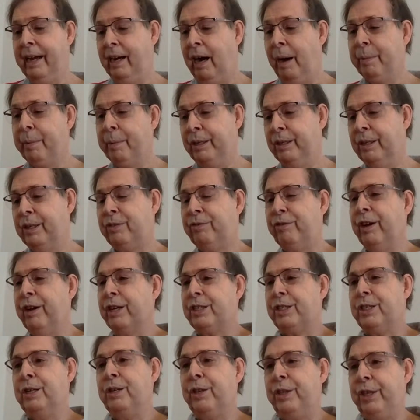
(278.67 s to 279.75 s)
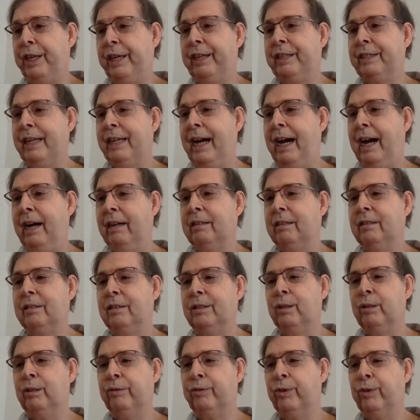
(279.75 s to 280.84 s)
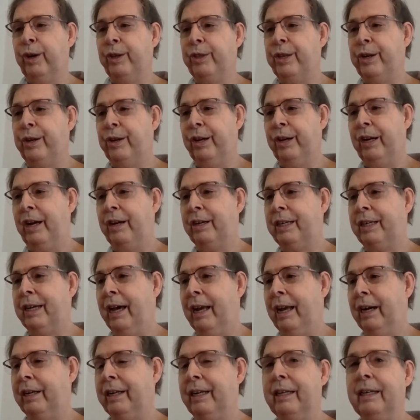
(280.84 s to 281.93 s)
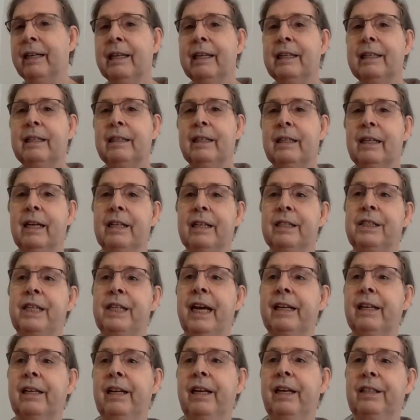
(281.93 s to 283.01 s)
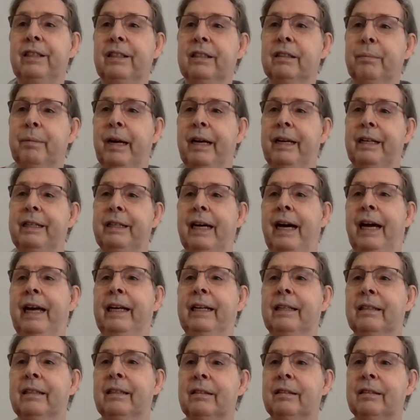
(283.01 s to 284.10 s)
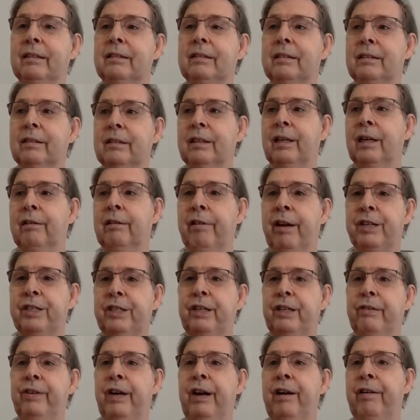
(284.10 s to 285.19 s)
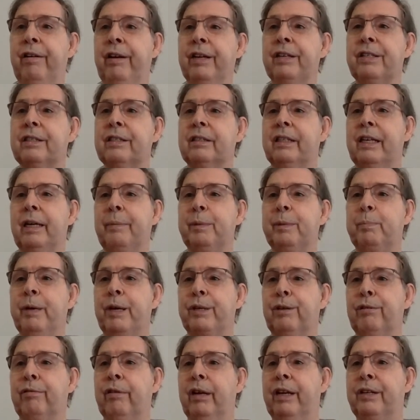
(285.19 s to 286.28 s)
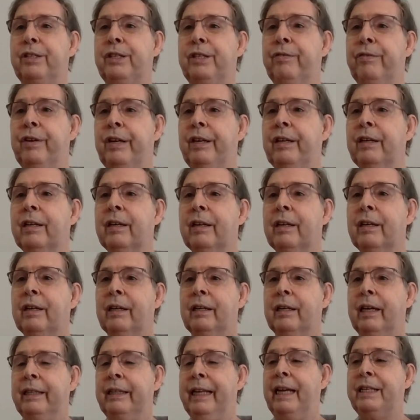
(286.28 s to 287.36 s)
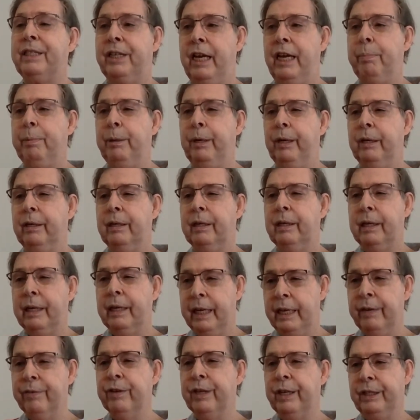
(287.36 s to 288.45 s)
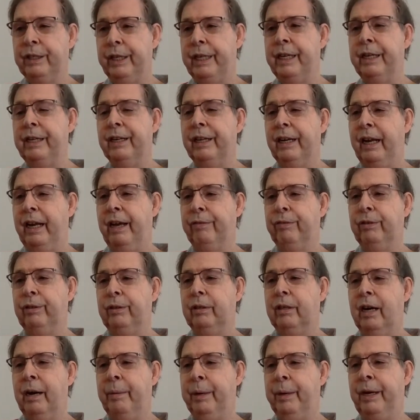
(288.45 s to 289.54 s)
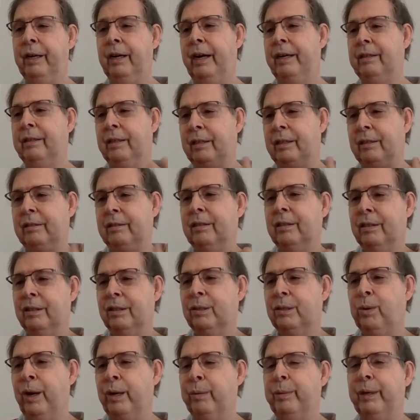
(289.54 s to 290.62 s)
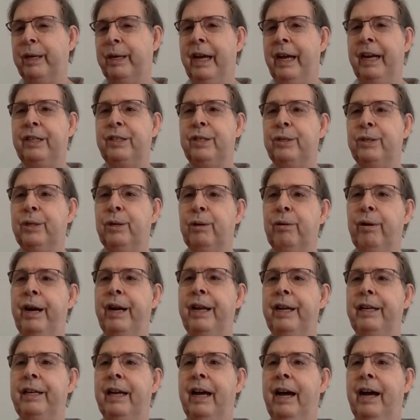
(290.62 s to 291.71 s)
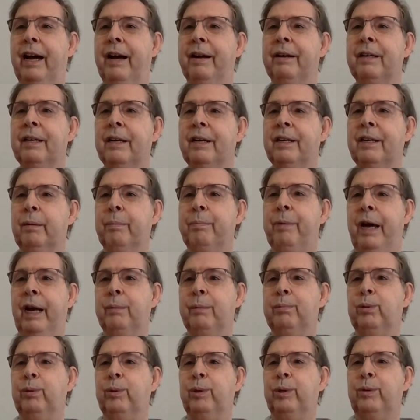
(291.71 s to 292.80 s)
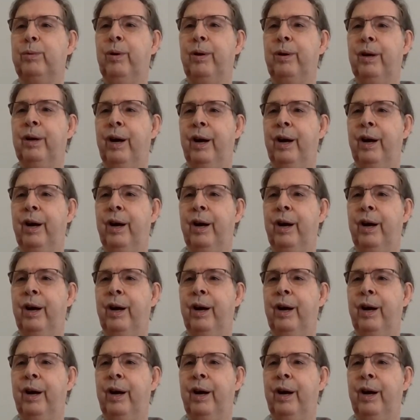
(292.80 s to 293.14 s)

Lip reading: Yeah, I mean, the first 2 things are to avoid the non-locality, and secondly, to maintain Lorentz covariance, keep special relativity, and that's keeping it even at the hidden level. I mean, quantum mechanics is already compatible